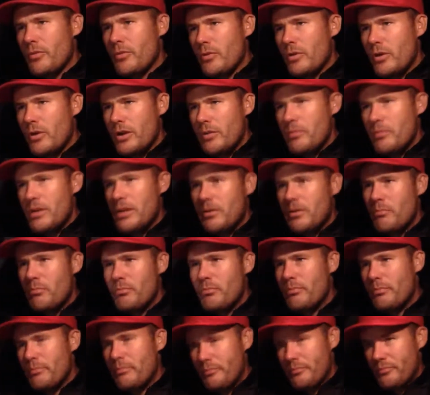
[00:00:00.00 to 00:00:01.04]
Quite a big
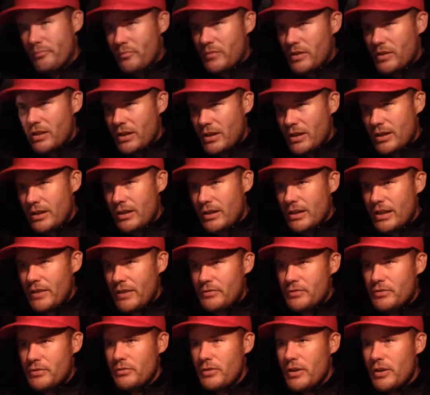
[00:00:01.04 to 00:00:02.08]

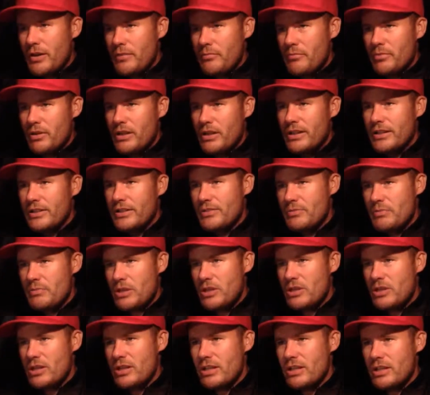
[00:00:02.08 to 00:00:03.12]
left to right break,
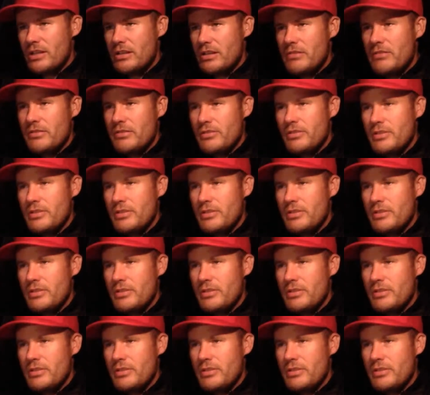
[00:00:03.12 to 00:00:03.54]
especially